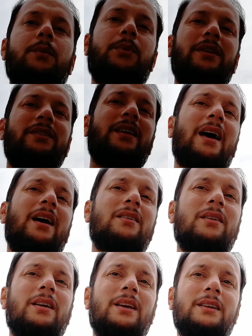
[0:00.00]
Prince
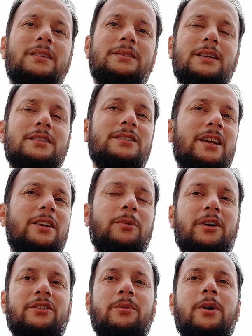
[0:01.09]
Harry's
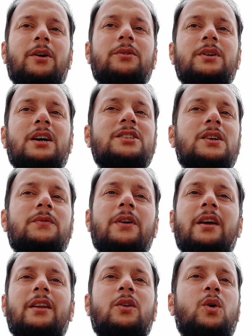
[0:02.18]
statements about
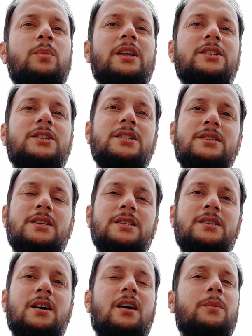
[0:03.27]
suffering and global
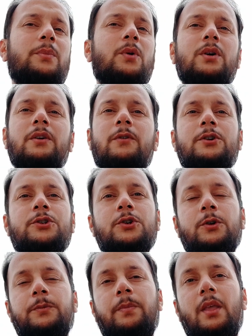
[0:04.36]
injustice are purely for
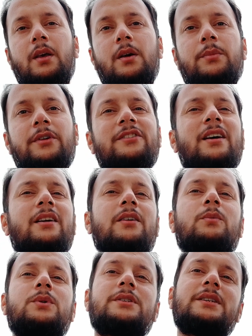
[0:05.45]
show. Prince Harry
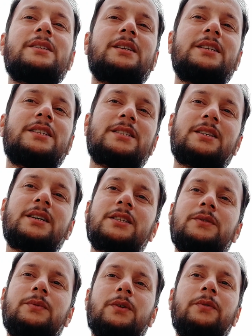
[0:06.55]
was recently
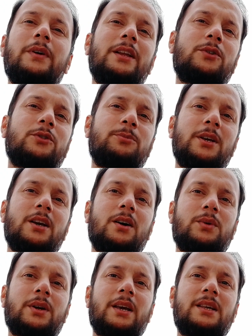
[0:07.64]
chastised for failing to speak
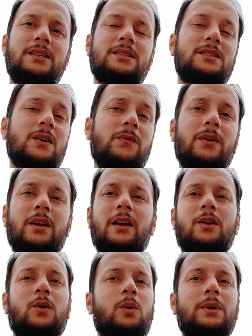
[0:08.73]
out against suffering
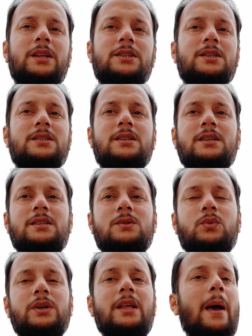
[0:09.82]
and global injustice
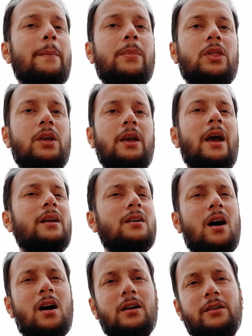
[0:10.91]
with empathy at
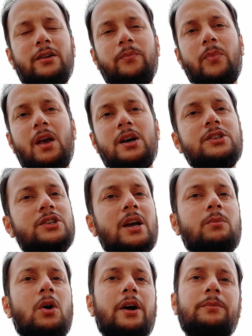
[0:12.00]
heart. Jan
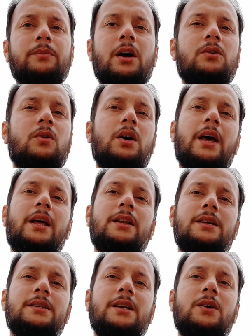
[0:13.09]
Moir, a royal
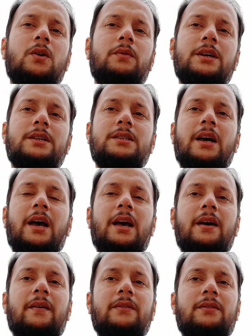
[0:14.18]
analyst and novelist,
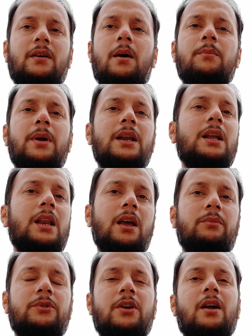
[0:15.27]
has made
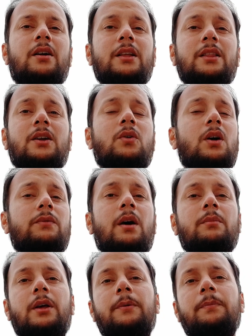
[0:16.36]
claims regarding the royal
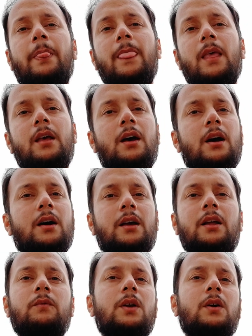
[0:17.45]
family.
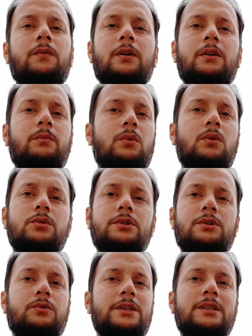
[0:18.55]
In one of her
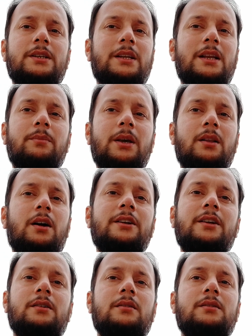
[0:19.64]
most recent Daily Mail
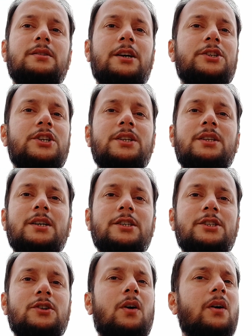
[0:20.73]
articles, she
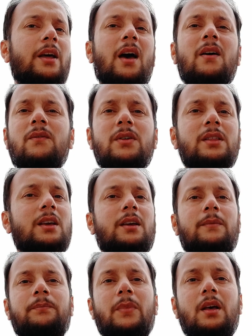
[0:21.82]
touched on
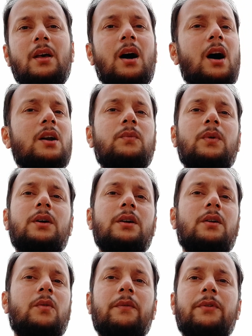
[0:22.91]
everything. Her work
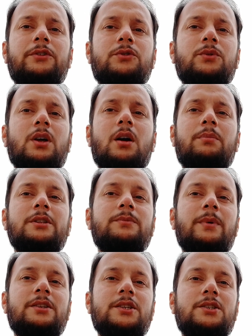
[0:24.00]
refers to the couple's
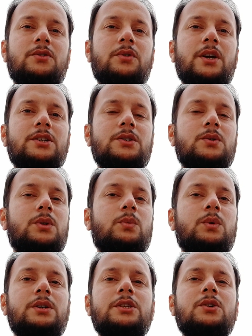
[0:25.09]
message and reaction to the
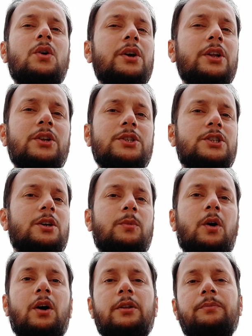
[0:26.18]
world's continuous
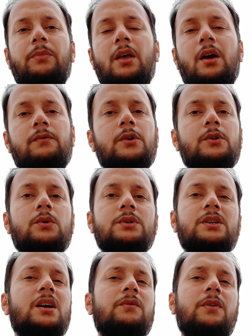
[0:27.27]
turmoil. For those
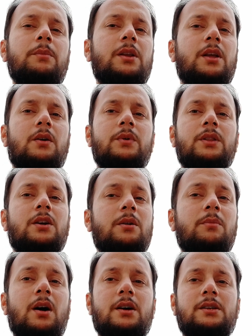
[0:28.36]
unfamiliar with the
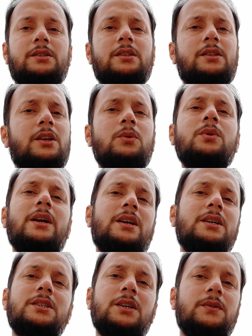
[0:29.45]
remarks, the Duke and
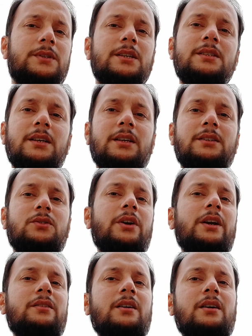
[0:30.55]
Duchess of Sussex
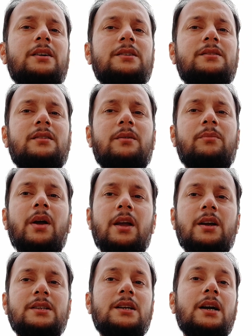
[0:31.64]
criticized the
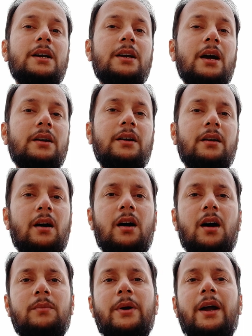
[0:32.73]
mayor's conduct
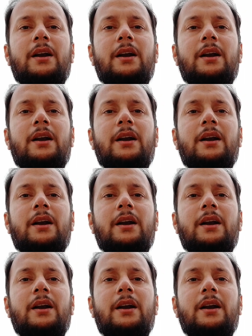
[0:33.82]
up